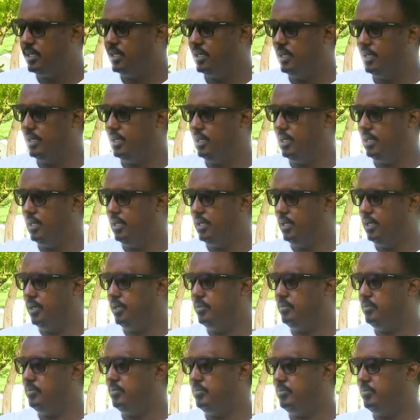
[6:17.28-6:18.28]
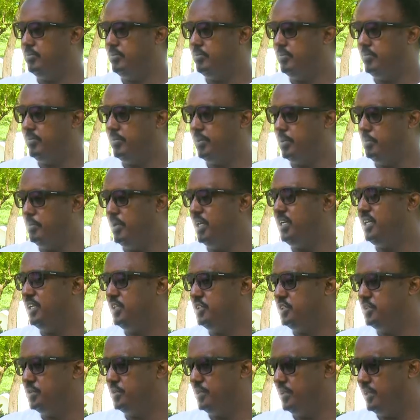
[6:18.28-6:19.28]
uh,
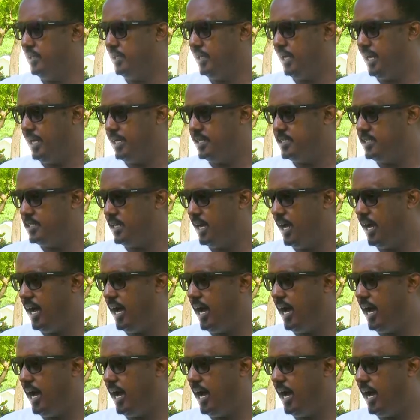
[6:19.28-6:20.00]
making sure that